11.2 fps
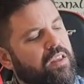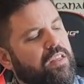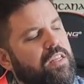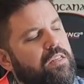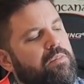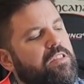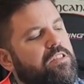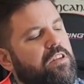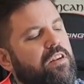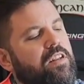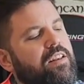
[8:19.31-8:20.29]
going to be
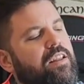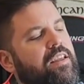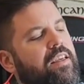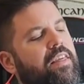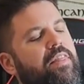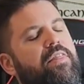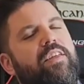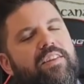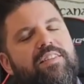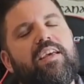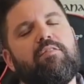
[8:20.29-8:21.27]
starting
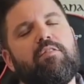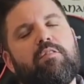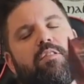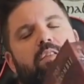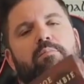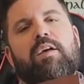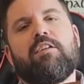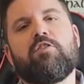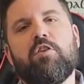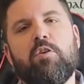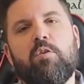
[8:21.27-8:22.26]
The Devils by
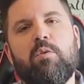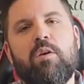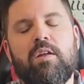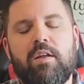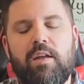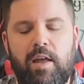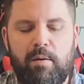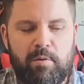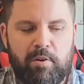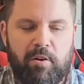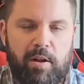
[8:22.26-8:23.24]
Joe
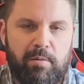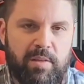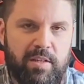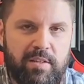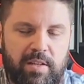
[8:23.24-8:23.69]
Abercrombie.